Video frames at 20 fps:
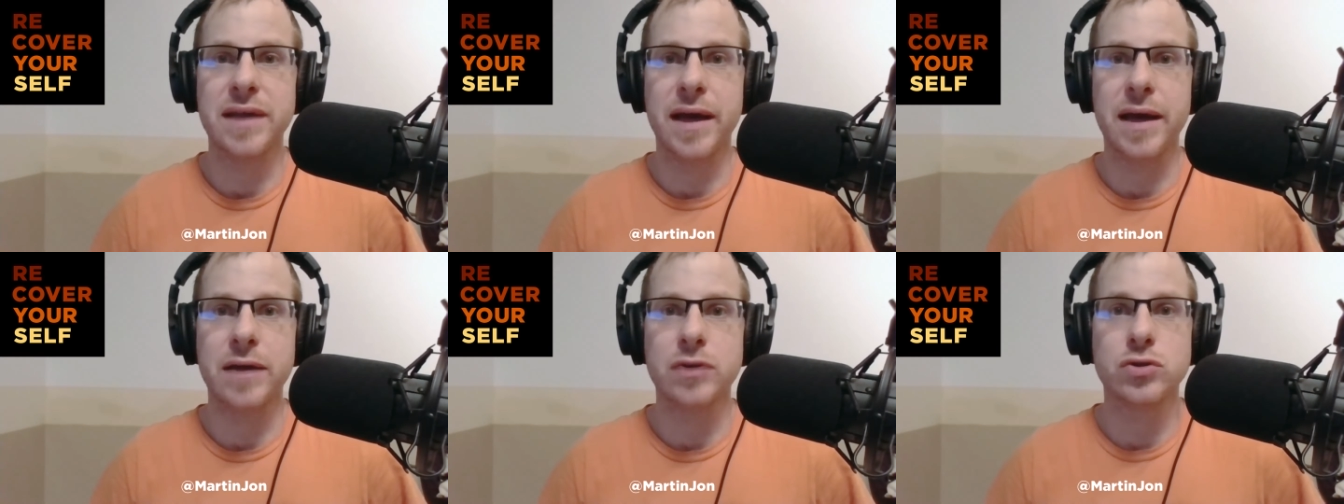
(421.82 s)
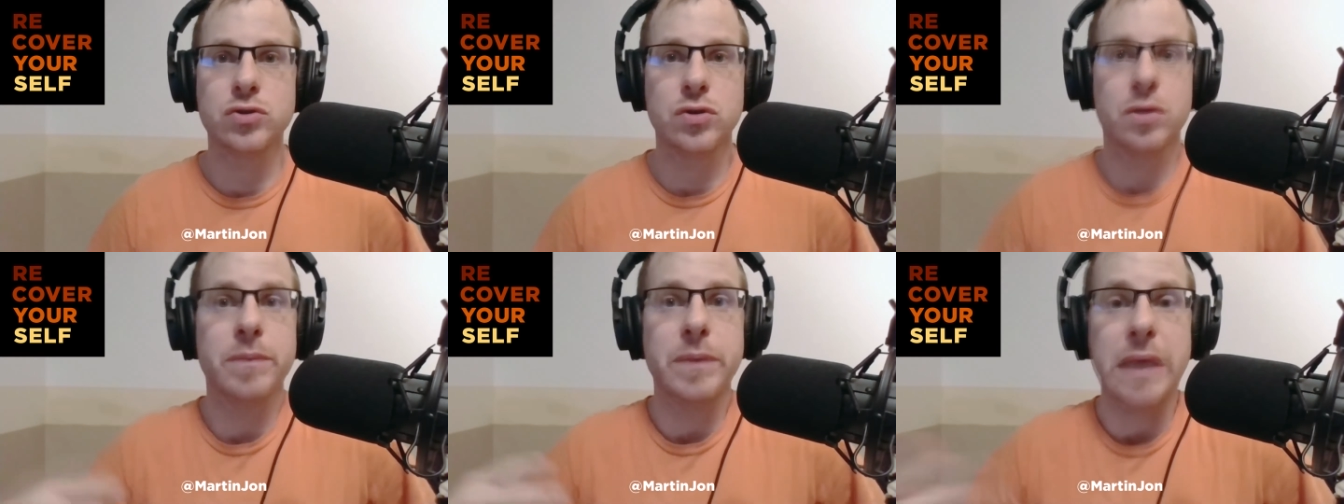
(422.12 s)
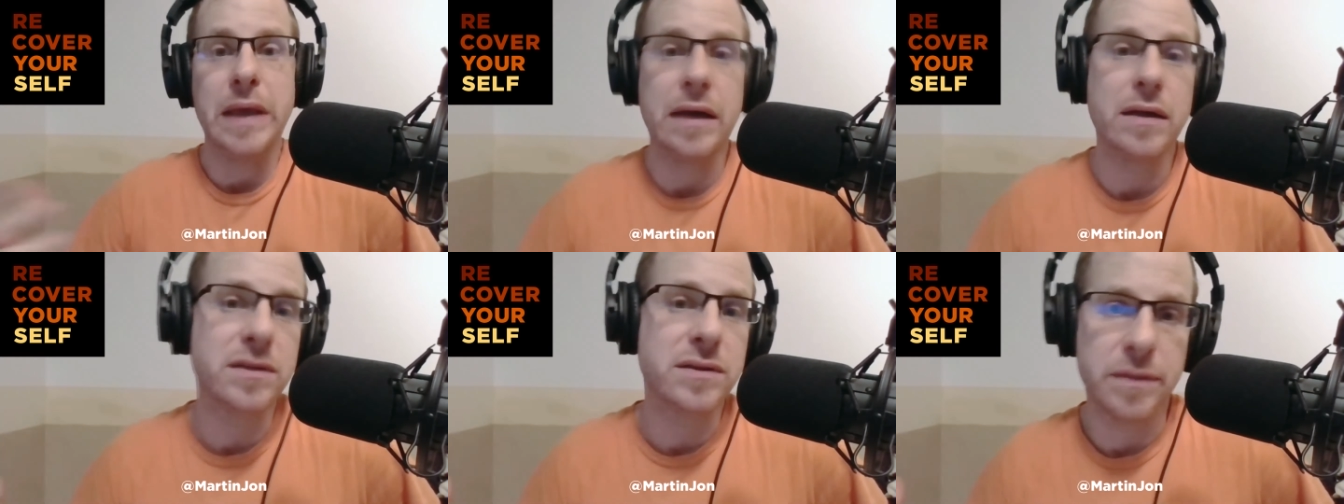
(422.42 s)
that
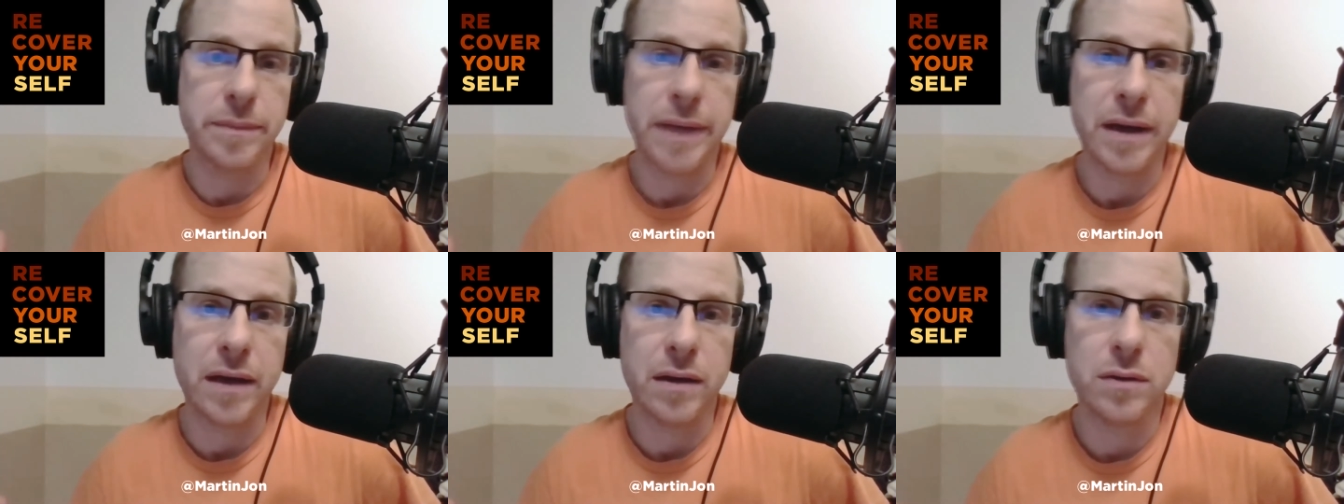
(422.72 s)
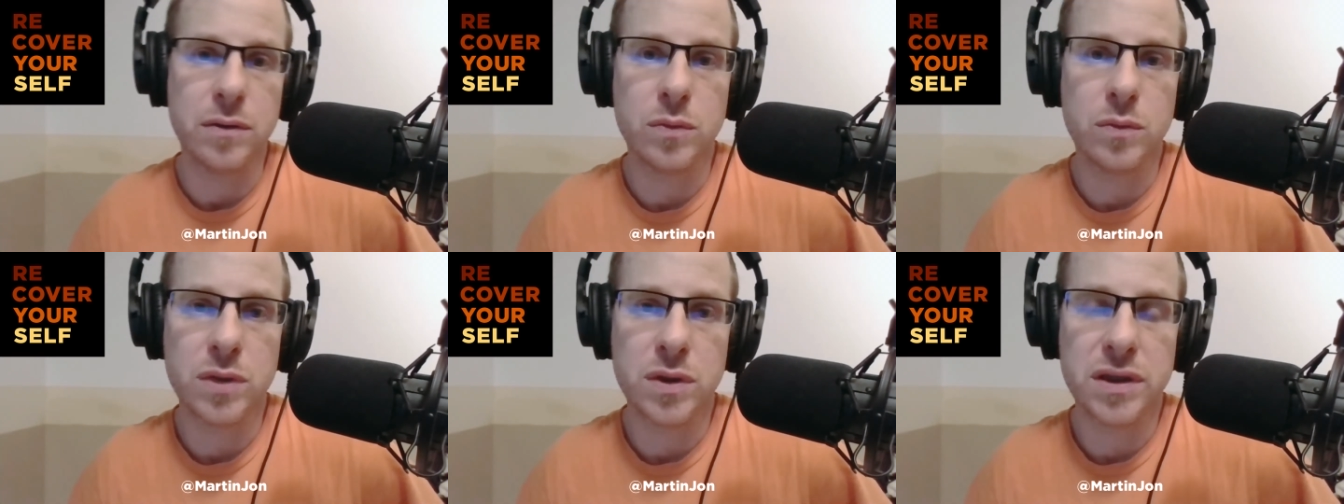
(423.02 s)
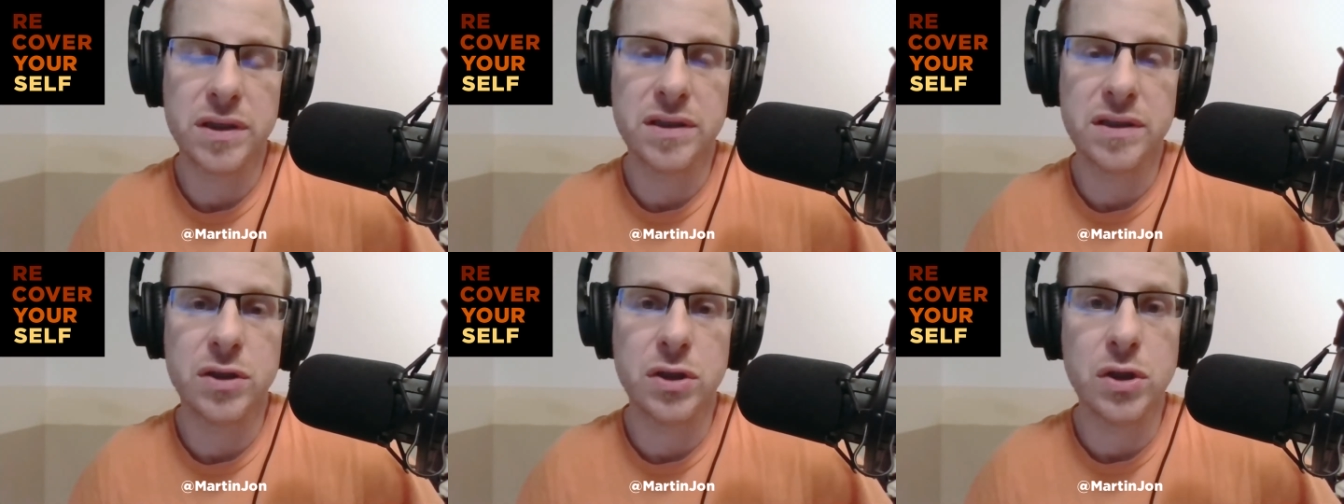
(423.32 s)
Trump yells about, and we're
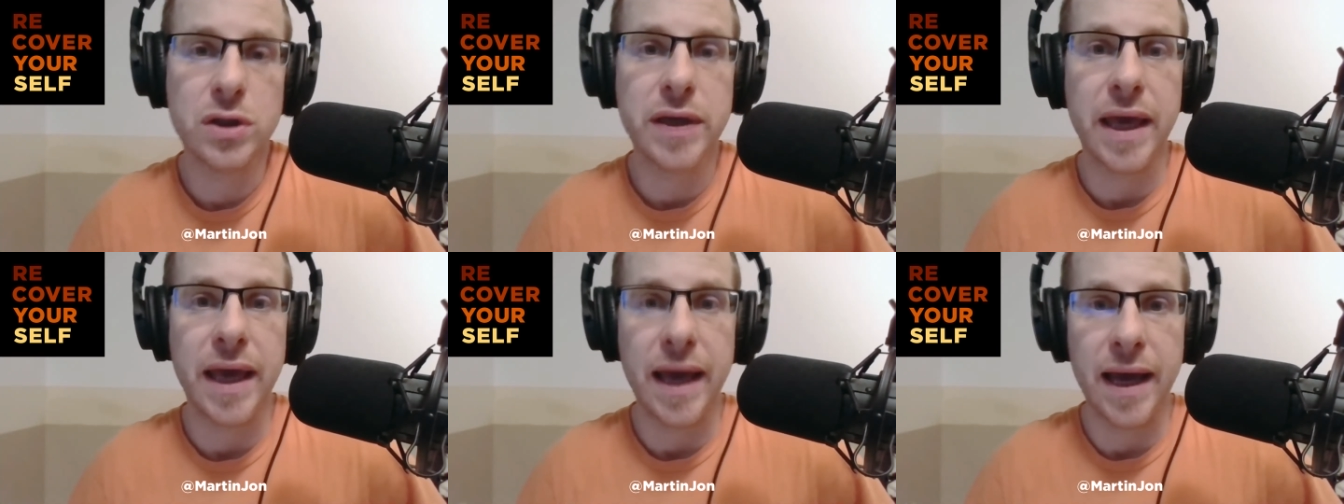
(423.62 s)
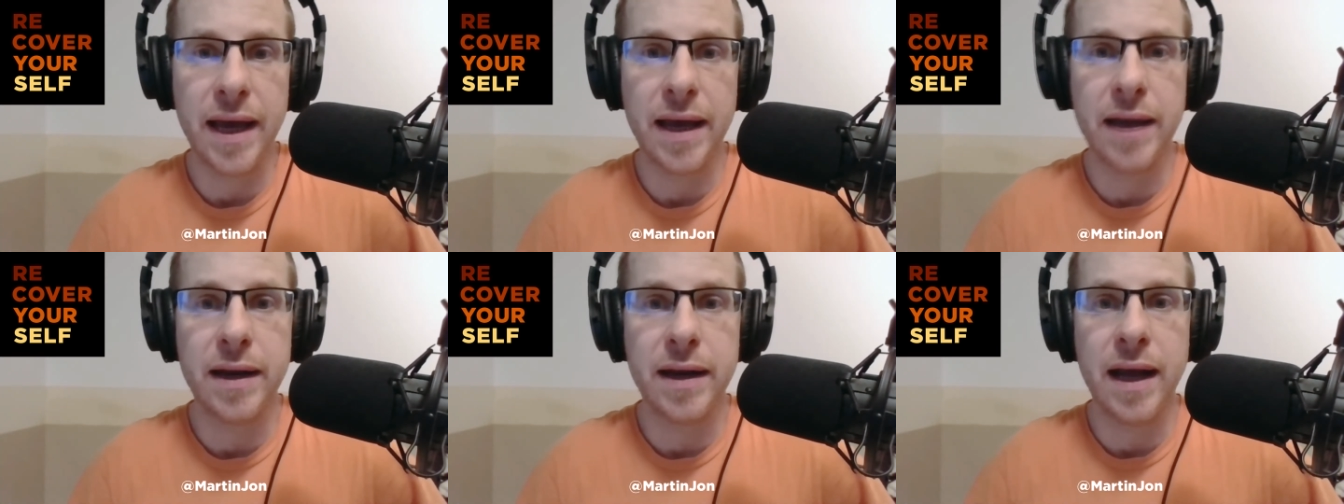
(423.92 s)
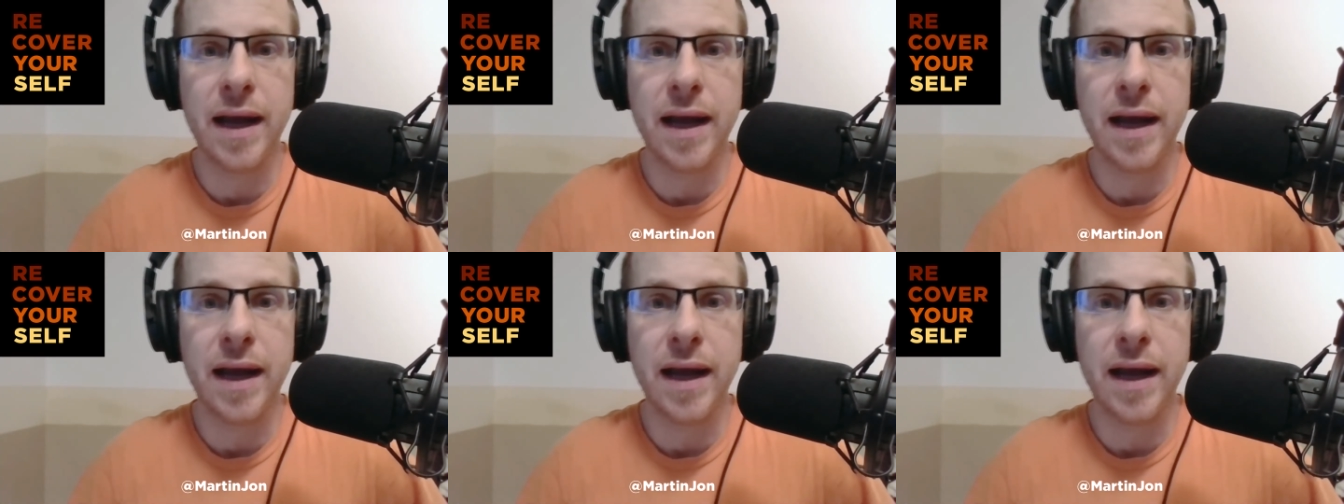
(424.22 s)
going to look at